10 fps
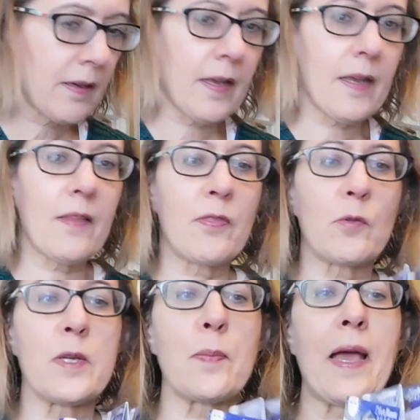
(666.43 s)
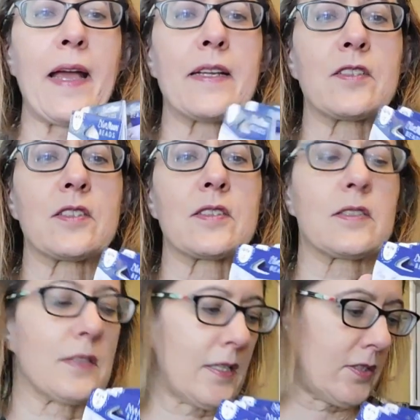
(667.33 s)
I got three packages
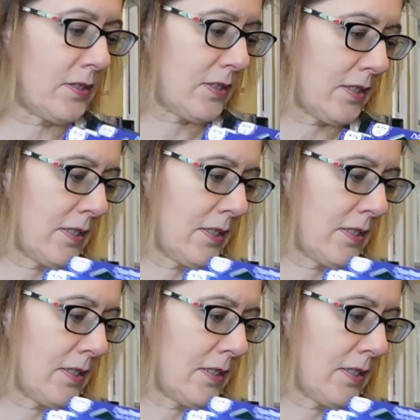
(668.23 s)
because I just,